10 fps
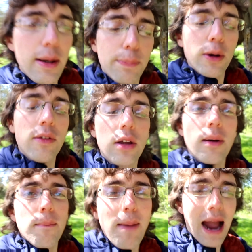improves your
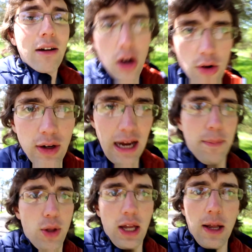macro
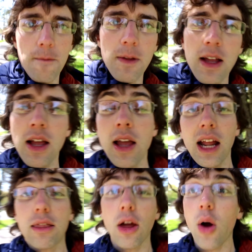gameplay.
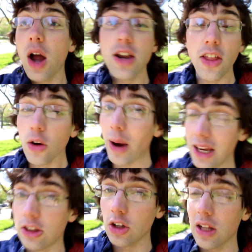And so another way
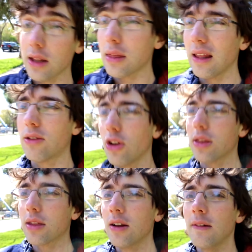to do this is
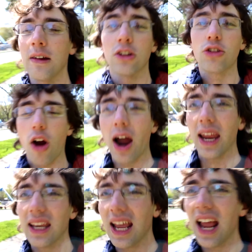just try
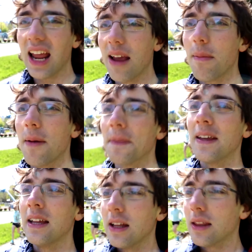and game.
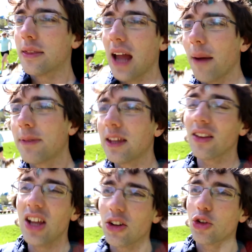Stop
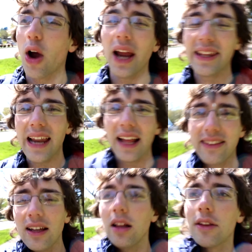trying to not
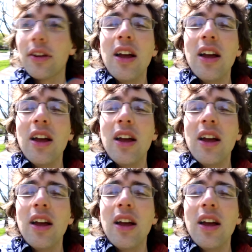tilt.